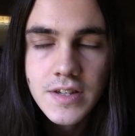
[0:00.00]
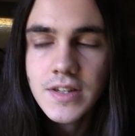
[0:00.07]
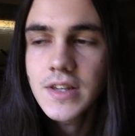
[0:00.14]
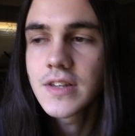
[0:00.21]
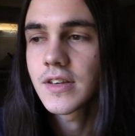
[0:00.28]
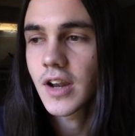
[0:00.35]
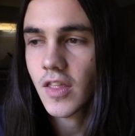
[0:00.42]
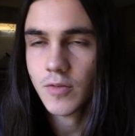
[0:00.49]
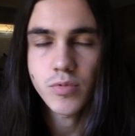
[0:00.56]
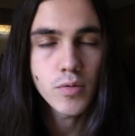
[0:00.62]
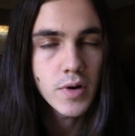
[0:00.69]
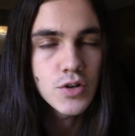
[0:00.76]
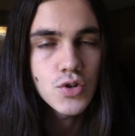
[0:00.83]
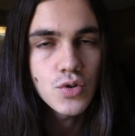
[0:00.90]
This is another
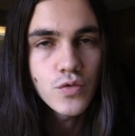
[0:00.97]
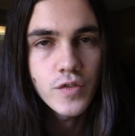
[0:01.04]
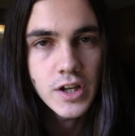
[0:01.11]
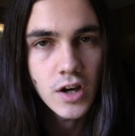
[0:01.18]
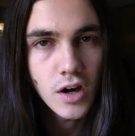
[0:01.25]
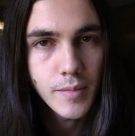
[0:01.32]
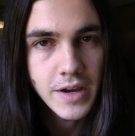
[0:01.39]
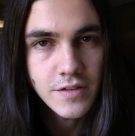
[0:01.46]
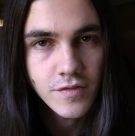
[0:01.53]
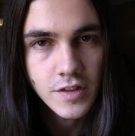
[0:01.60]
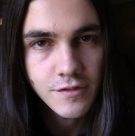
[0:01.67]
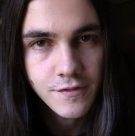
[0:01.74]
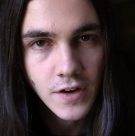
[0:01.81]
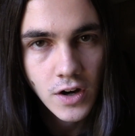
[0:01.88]
promotional video I made
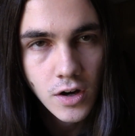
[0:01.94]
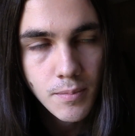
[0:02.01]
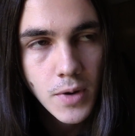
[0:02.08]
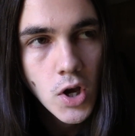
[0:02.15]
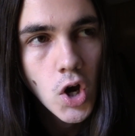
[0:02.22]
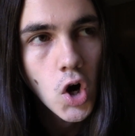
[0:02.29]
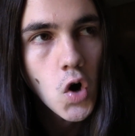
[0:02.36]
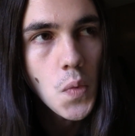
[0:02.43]
for the farm